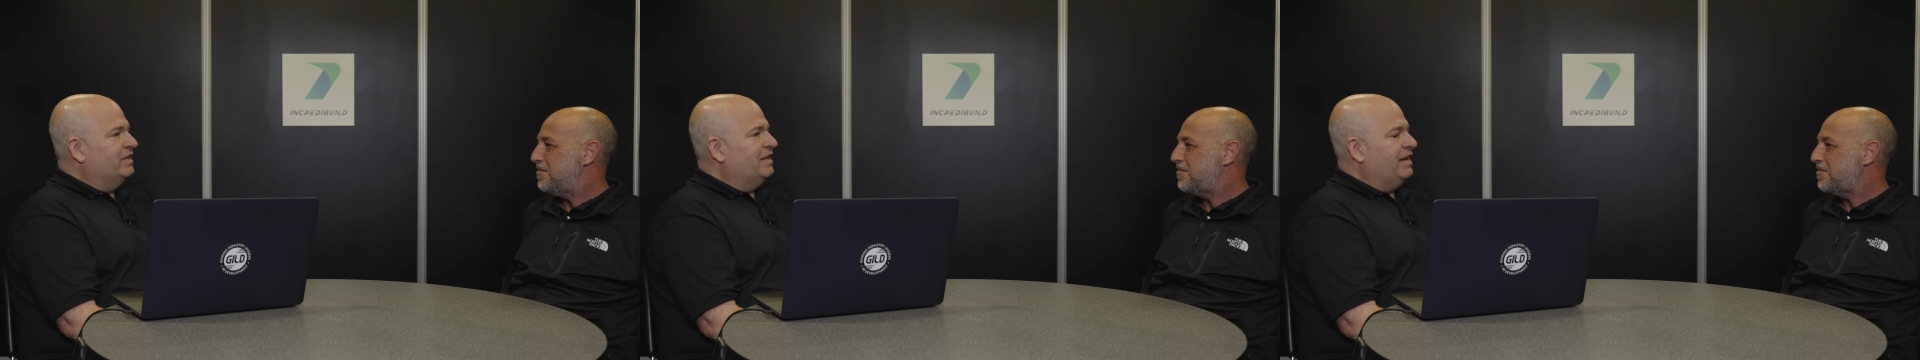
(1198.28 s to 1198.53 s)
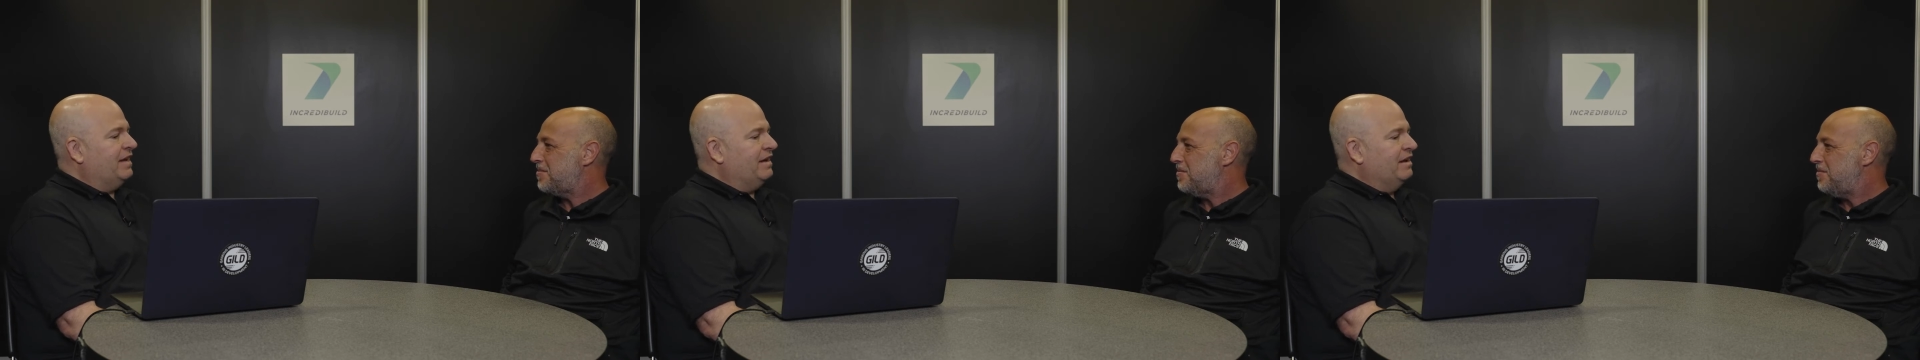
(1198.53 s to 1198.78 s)

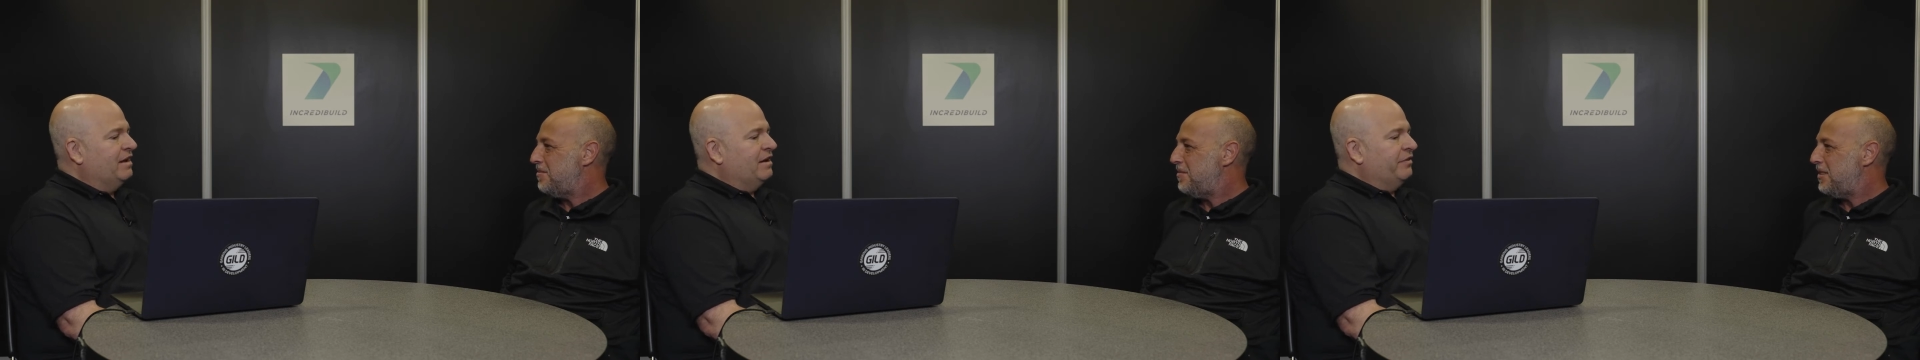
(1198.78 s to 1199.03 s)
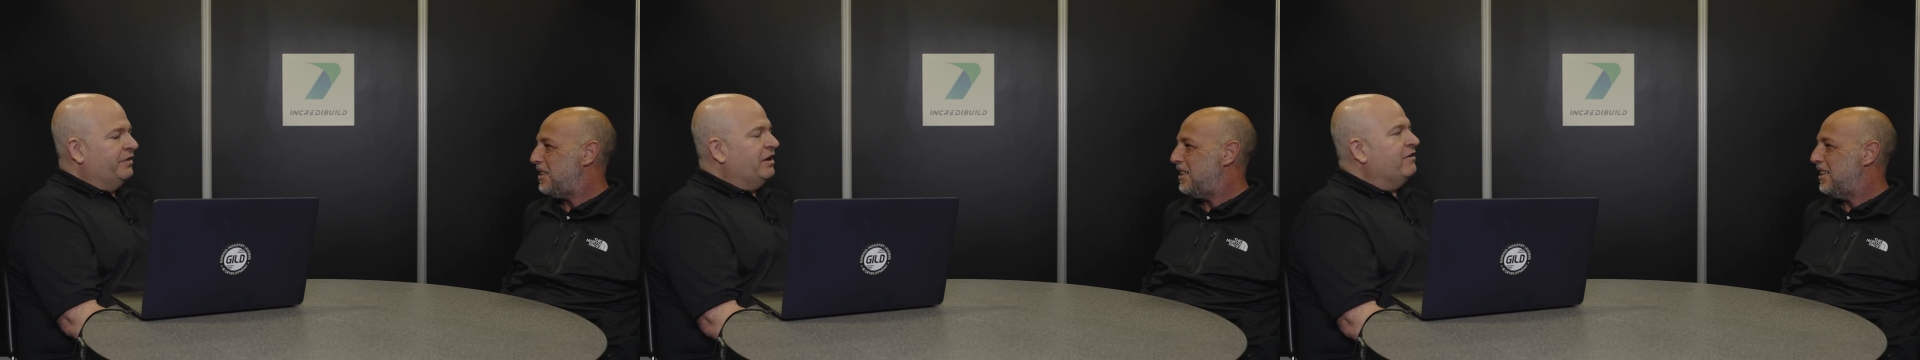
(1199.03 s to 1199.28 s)
Speaker 1: that
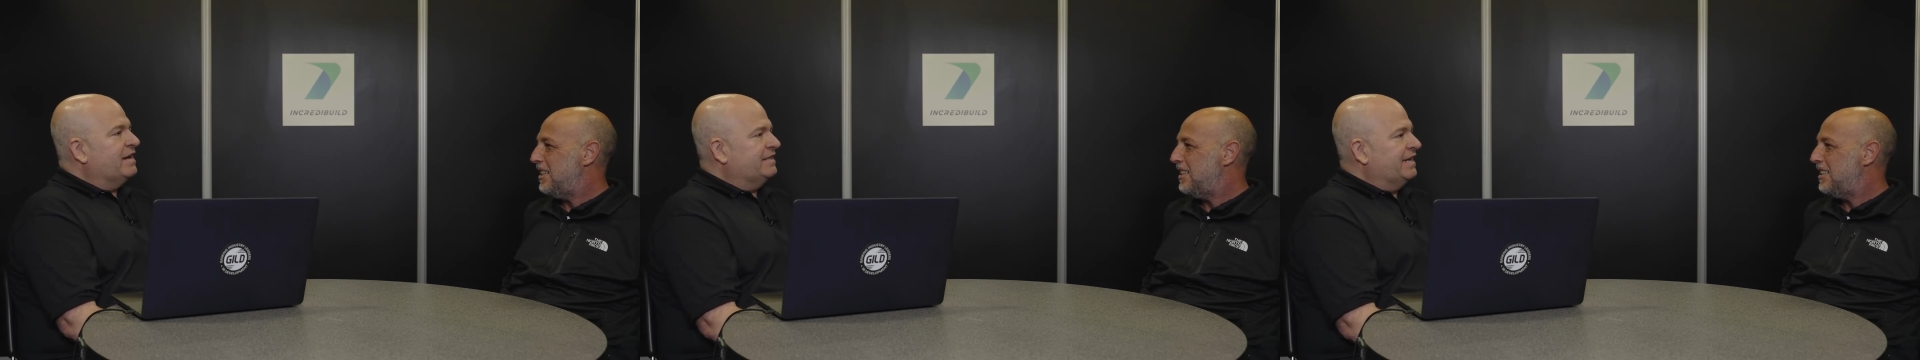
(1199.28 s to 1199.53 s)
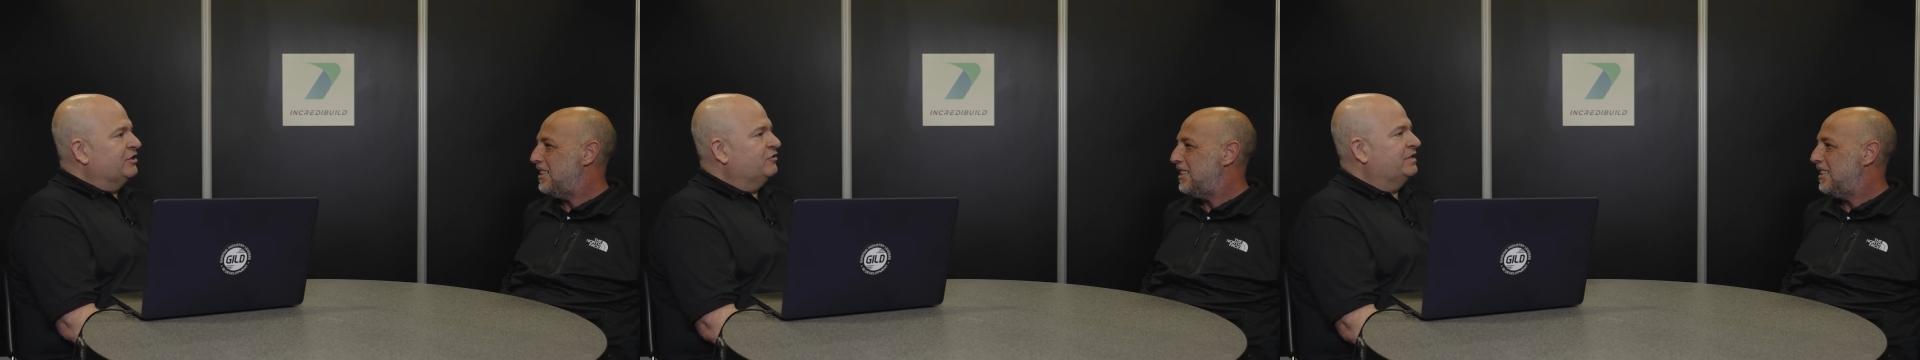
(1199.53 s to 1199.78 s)
they're
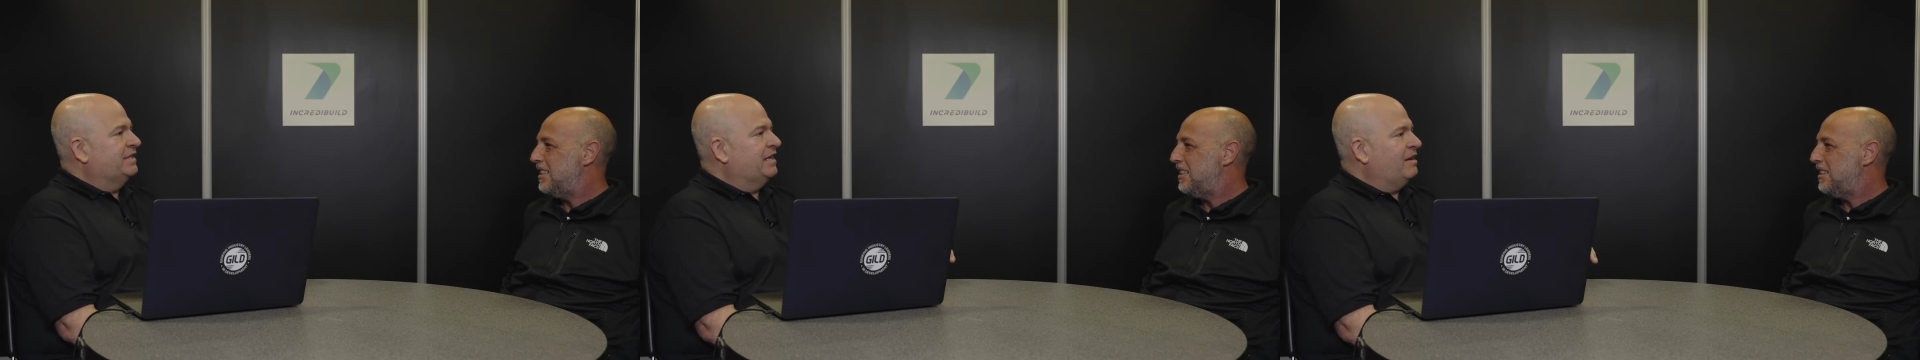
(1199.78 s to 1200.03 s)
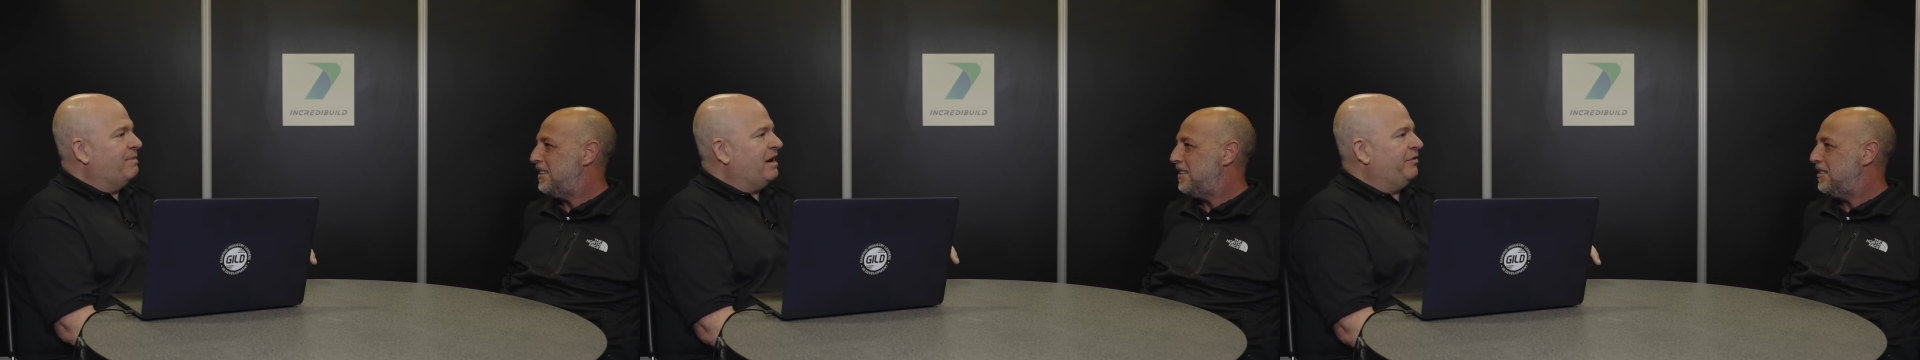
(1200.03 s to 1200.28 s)
as
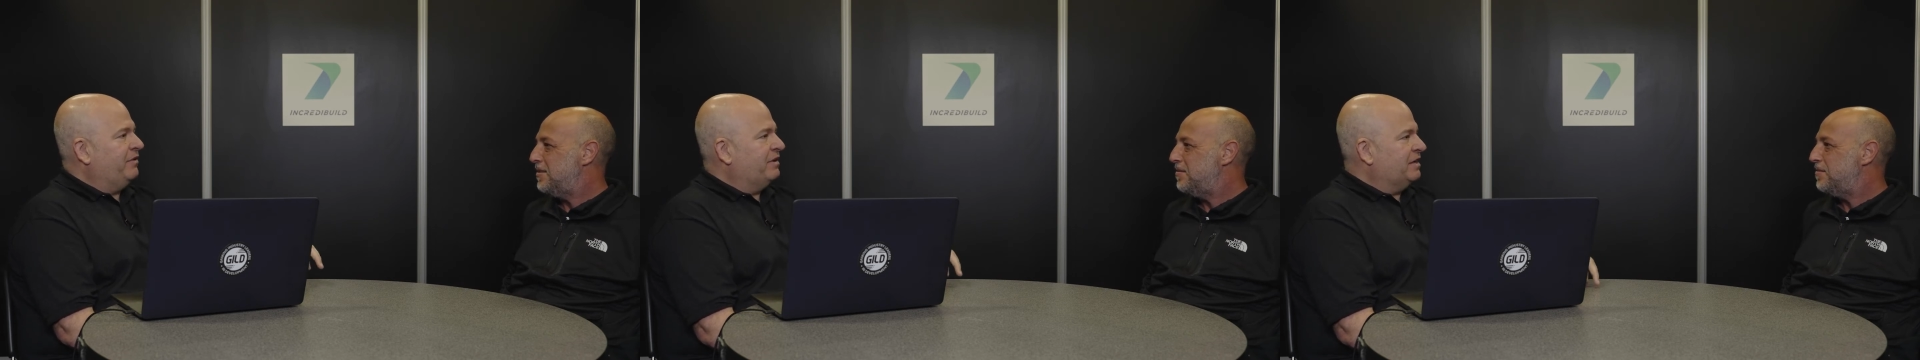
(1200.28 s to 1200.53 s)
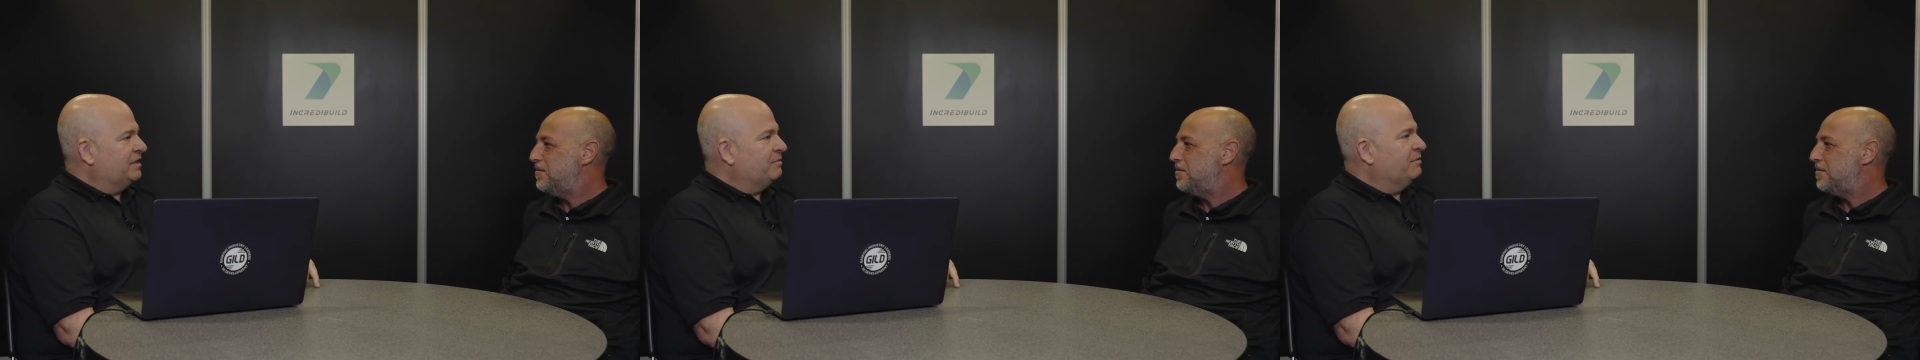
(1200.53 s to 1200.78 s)
interested about their
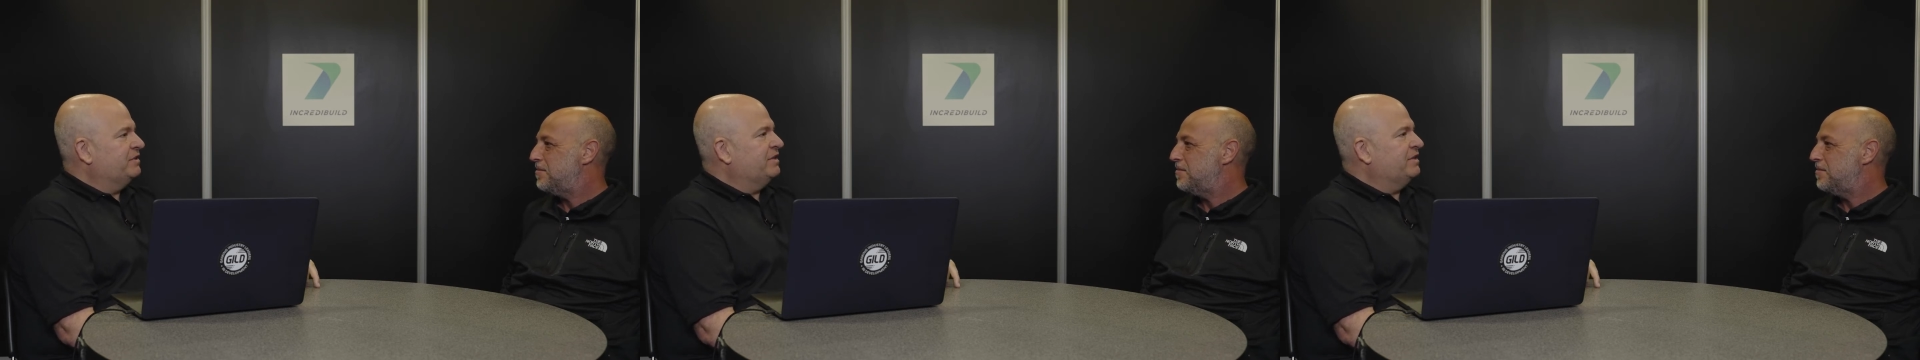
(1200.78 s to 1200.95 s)
customer